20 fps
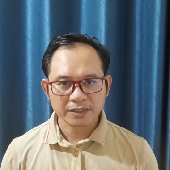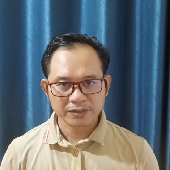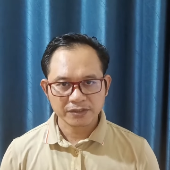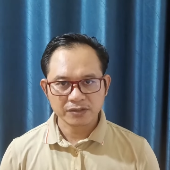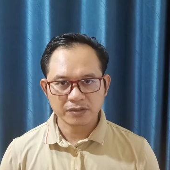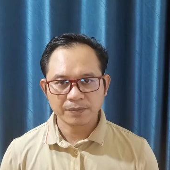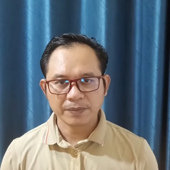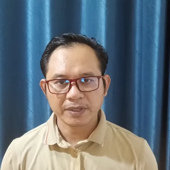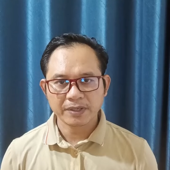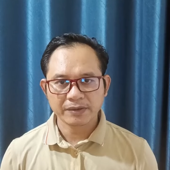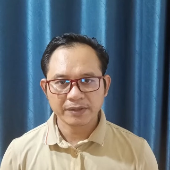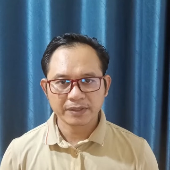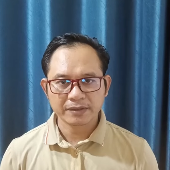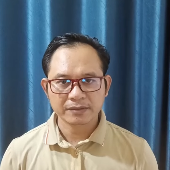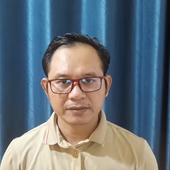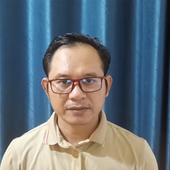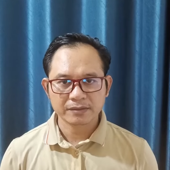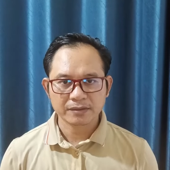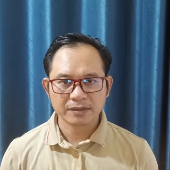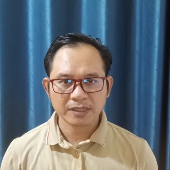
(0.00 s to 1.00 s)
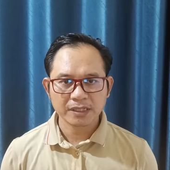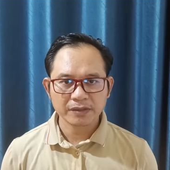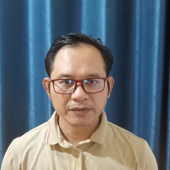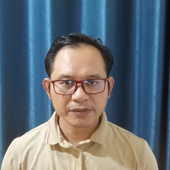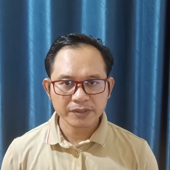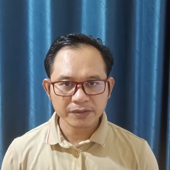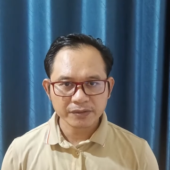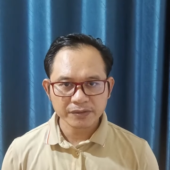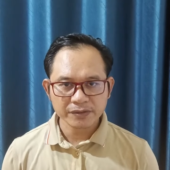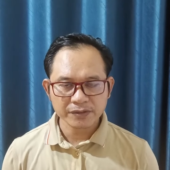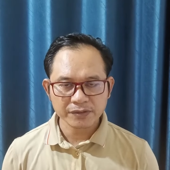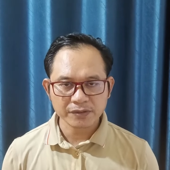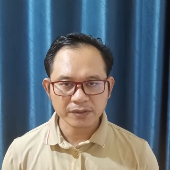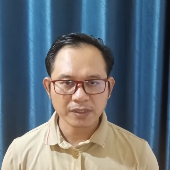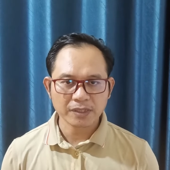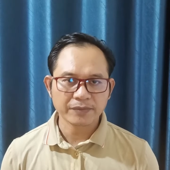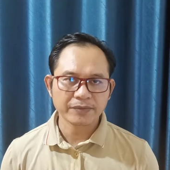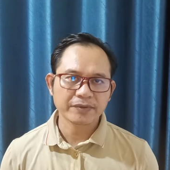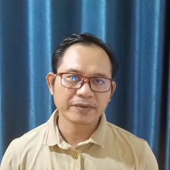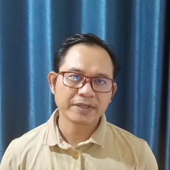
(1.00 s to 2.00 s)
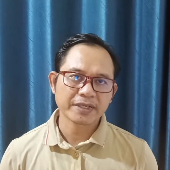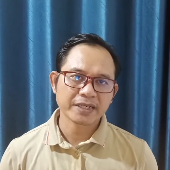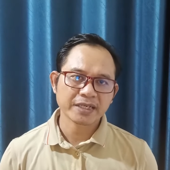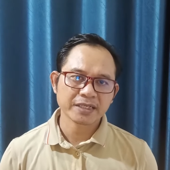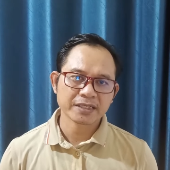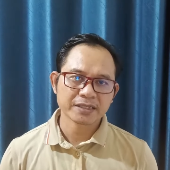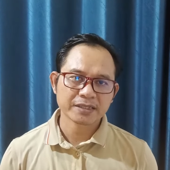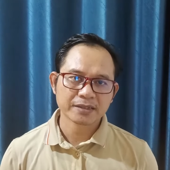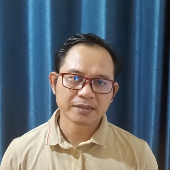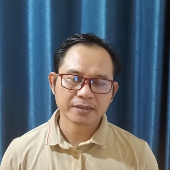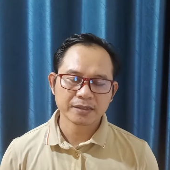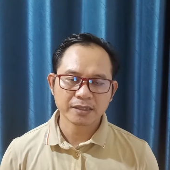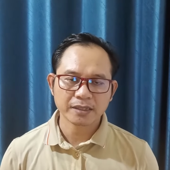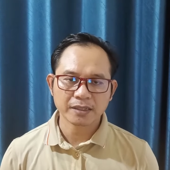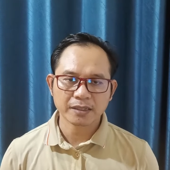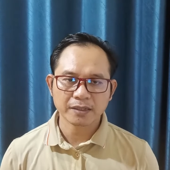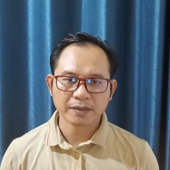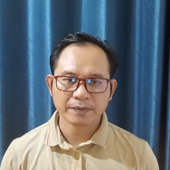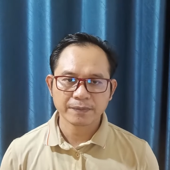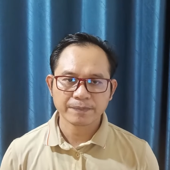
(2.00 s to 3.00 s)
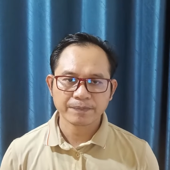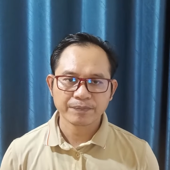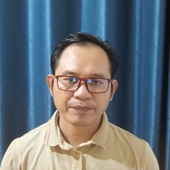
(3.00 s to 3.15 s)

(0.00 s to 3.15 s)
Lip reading: does your parent give you every day? Yeah.